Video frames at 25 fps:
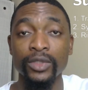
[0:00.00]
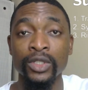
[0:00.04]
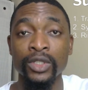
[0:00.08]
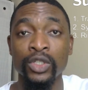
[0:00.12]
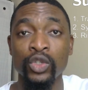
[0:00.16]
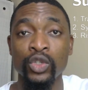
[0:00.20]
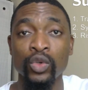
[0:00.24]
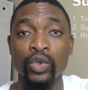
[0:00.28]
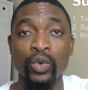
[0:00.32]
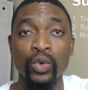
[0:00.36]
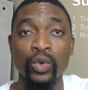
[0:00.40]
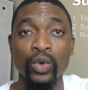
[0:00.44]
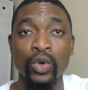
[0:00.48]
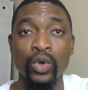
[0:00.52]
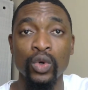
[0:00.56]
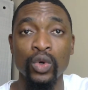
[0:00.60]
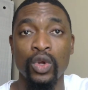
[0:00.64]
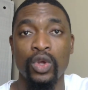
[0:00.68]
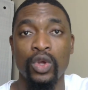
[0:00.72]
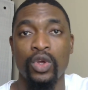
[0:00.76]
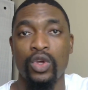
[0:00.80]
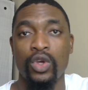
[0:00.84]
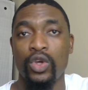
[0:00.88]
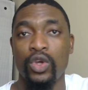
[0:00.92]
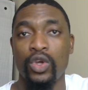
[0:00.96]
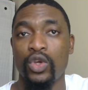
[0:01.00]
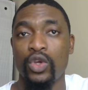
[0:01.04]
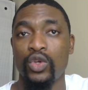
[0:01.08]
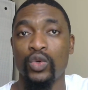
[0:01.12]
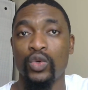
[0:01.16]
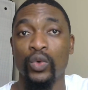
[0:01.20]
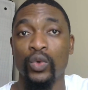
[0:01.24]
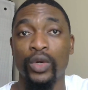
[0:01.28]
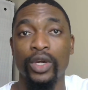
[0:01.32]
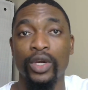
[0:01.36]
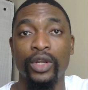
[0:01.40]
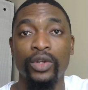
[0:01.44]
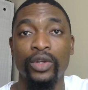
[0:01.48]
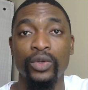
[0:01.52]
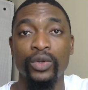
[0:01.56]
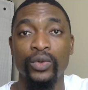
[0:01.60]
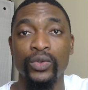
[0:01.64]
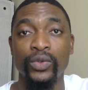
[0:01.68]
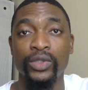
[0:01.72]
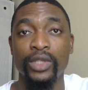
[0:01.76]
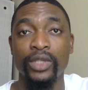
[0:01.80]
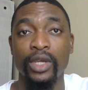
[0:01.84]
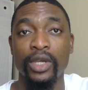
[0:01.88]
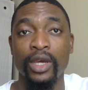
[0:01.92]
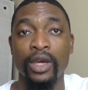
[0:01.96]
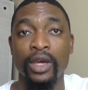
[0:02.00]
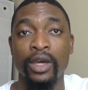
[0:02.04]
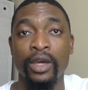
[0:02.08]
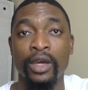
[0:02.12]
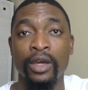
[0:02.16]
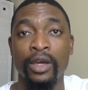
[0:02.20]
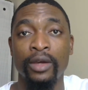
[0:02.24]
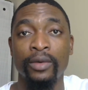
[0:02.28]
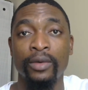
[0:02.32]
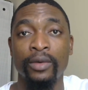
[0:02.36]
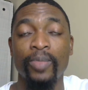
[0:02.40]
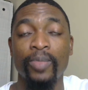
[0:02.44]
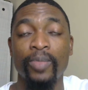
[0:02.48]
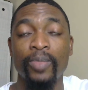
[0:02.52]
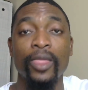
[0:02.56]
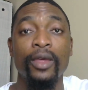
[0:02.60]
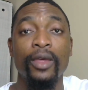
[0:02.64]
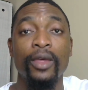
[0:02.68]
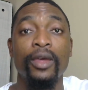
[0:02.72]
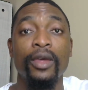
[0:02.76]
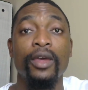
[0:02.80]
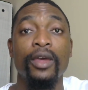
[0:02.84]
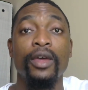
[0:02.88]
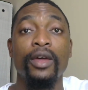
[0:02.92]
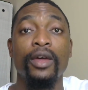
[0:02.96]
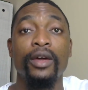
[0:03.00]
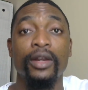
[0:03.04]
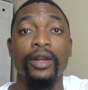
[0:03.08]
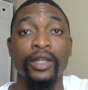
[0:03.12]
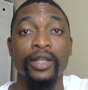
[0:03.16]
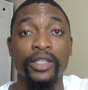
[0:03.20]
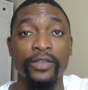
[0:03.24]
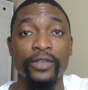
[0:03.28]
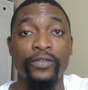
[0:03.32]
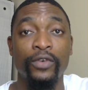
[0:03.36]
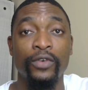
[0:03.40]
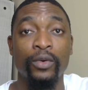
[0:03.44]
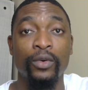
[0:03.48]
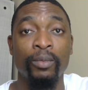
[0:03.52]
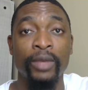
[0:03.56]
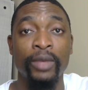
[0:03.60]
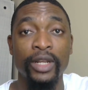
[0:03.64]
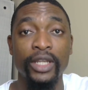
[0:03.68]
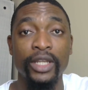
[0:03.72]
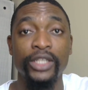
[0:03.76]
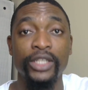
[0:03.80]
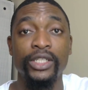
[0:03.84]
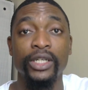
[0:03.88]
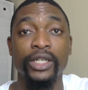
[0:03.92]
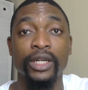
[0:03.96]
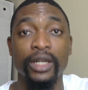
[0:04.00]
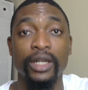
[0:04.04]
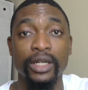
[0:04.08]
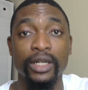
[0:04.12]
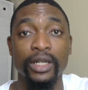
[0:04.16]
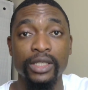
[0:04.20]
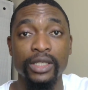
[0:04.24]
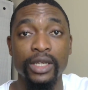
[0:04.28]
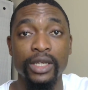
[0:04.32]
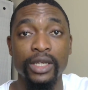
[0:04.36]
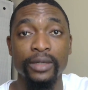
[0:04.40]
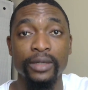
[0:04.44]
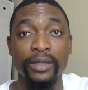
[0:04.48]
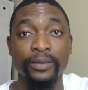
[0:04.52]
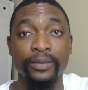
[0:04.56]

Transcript: Two, you can use uh, risk for managing risk.